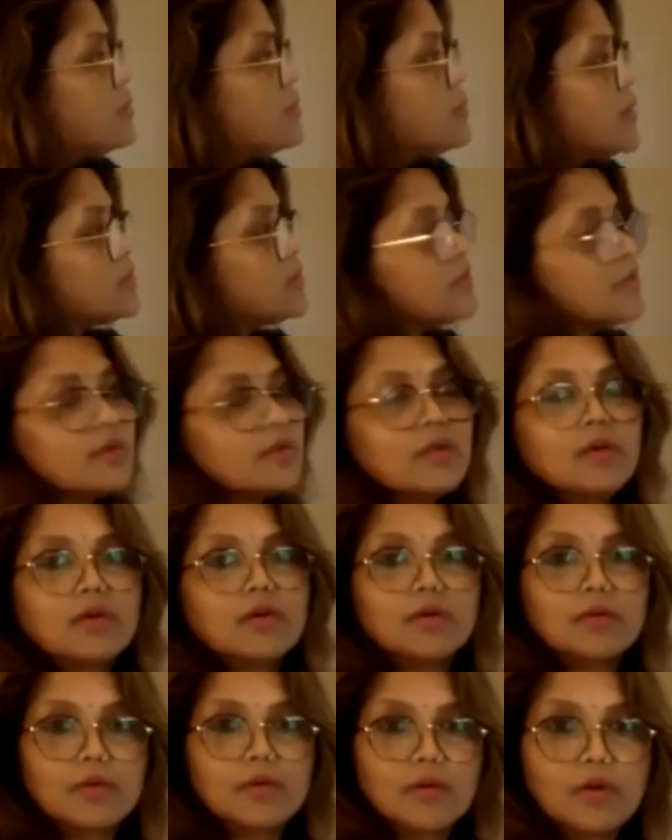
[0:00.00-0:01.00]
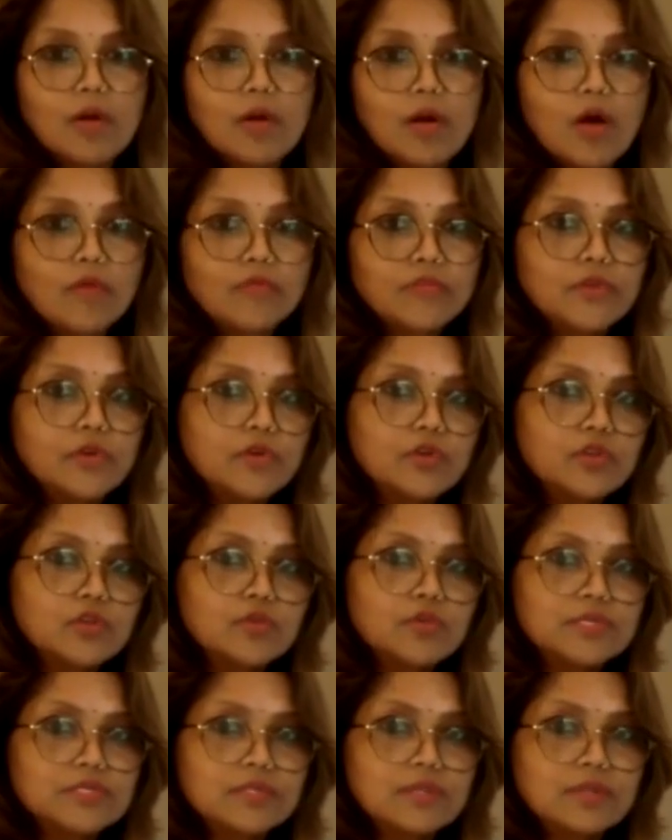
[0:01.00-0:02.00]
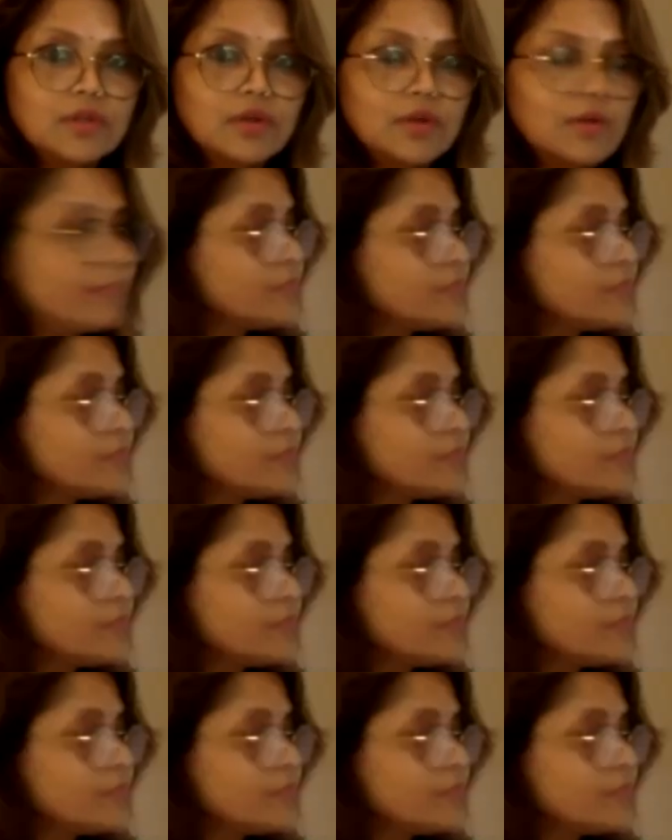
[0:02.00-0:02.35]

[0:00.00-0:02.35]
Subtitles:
by the law of the universal law.